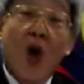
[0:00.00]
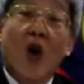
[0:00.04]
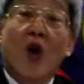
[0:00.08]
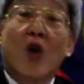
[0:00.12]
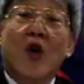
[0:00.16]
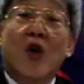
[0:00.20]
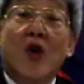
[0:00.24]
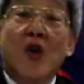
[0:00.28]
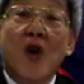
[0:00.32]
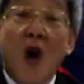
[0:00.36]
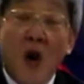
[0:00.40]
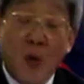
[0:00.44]

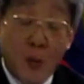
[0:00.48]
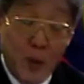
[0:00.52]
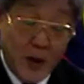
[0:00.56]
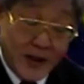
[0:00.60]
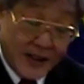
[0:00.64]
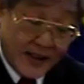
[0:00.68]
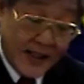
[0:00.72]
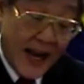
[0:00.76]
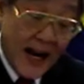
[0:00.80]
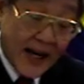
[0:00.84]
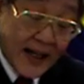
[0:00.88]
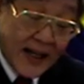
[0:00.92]

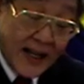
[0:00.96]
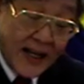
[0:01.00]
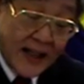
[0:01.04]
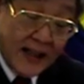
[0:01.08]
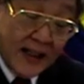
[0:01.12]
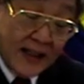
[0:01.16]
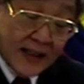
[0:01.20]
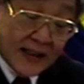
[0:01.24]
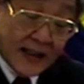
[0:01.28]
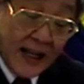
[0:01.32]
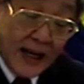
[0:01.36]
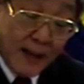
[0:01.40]

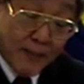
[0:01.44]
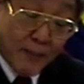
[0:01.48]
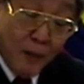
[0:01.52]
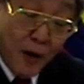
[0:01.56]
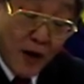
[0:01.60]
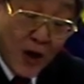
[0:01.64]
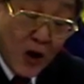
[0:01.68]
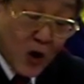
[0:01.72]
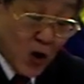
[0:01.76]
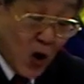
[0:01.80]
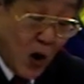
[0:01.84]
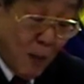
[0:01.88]
notwithstanding that the
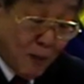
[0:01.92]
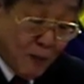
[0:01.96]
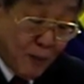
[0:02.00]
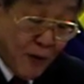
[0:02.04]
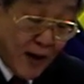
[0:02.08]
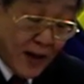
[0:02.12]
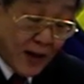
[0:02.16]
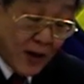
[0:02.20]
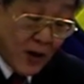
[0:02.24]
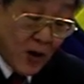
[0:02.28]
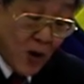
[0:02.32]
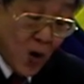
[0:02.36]
body
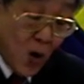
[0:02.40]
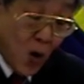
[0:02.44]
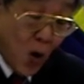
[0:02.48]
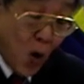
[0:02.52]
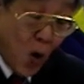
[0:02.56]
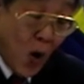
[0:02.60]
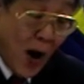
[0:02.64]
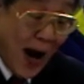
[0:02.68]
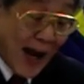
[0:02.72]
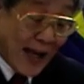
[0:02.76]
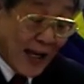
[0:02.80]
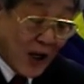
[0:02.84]
corporate
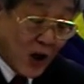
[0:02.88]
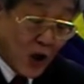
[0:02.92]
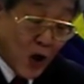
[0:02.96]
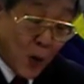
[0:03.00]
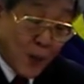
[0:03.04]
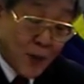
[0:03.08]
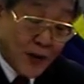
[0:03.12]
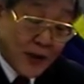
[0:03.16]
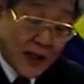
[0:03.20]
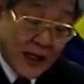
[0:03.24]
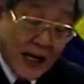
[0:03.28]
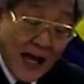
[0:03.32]
or
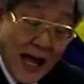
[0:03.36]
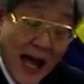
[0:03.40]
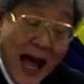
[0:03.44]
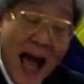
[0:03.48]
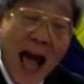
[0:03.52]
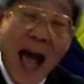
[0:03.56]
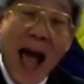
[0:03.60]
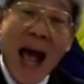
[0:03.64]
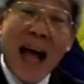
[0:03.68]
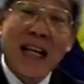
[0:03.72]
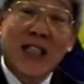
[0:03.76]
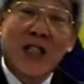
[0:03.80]
unincorporated
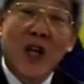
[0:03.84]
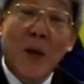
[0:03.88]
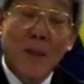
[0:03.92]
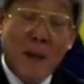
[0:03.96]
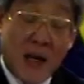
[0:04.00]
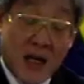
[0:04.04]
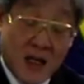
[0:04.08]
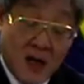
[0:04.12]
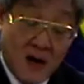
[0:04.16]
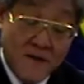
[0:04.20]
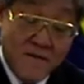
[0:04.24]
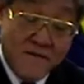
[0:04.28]
has not
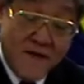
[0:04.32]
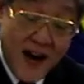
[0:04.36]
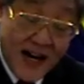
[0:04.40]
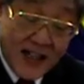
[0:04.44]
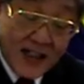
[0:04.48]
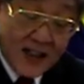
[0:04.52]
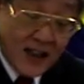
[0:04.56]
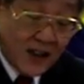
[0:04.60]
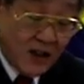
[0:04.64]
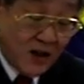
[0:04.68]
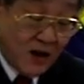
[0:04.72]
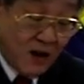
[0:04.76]
been
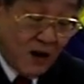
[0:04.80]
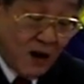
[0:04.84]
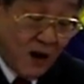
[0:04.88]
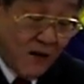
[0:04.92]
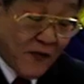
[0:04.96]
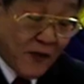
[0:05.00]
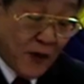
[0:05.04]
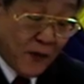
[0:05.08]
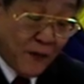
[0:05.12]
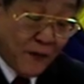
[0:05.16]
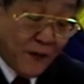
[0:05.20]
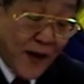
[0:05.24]
convicted
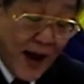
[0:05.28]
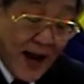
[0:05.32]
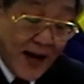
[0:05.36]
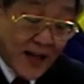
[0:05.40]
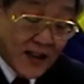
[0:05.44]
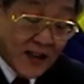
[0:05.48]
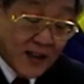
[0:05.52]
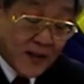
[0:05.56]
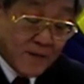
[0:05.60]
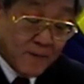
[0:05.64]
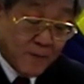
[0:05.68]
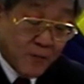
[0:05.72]
of the
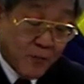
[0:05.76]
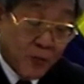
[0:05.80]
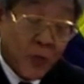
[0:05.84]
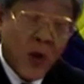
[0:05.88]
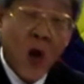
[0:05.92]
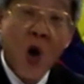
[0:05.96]
offence,